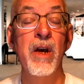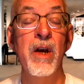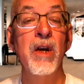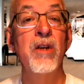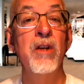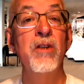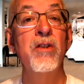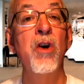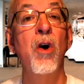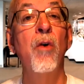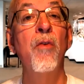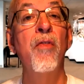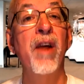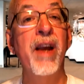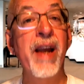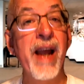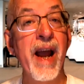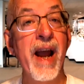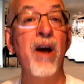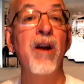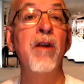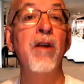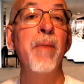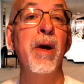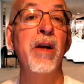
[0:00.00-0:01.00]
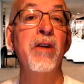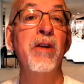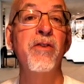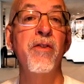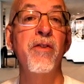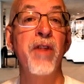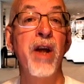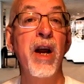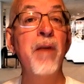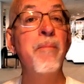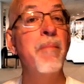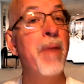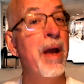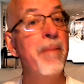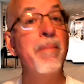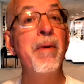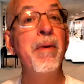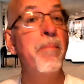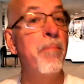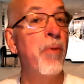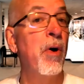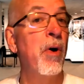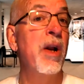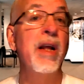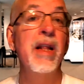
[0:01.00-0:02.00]
So the countermeasure there may be
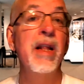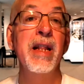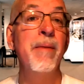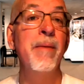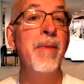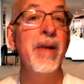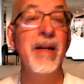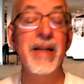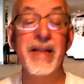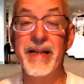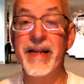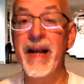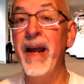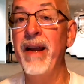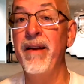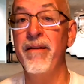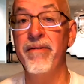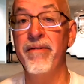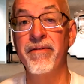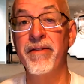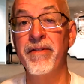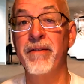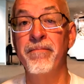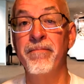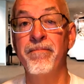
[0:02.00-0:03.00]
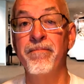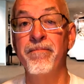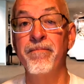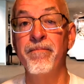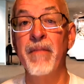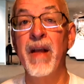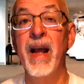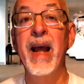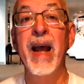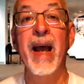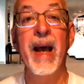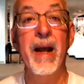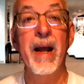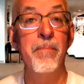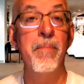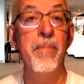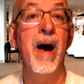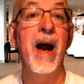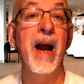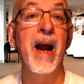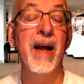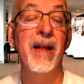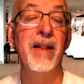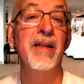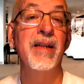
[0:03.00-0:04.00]
putting them in a safe and
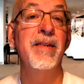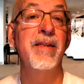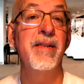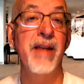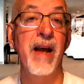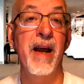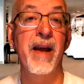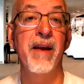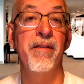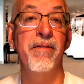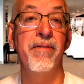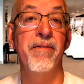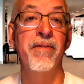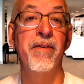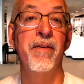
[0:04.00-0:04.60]
buying the safe.